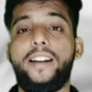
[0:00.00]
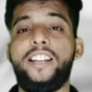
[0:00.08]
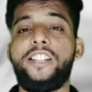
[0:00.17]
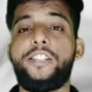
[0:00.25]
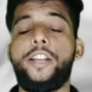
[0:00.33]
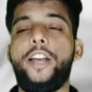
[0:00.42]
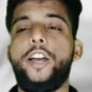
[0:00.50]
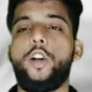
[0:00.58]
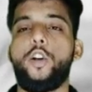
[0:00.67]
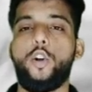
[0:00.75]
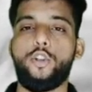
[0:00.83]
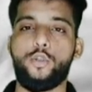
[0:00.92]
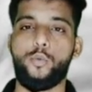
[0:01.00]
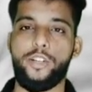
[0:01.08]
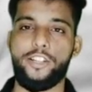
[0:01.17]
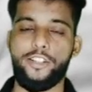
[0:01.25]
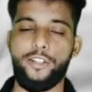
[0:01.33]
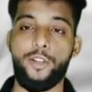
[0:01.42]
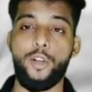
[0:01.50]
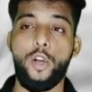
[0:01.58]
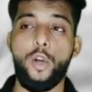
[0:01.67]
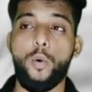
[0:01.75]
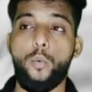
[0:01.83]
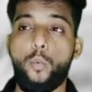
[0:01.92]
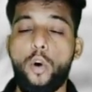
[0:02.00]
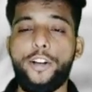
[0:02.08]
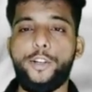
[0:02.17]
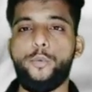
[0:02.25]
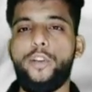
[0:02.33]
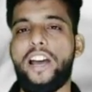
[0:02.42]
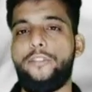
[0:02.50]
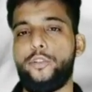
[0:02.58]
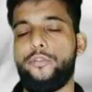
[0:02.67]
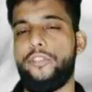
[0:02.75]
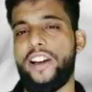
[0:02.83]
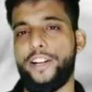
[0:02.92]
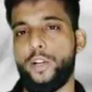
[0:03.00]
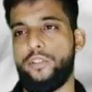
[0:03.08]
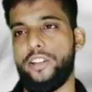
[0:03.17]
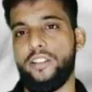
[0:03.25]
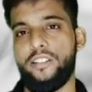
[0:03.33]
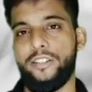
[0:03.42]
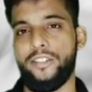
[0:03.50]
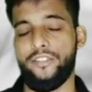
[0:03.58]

is cross question. What do we have to find over here?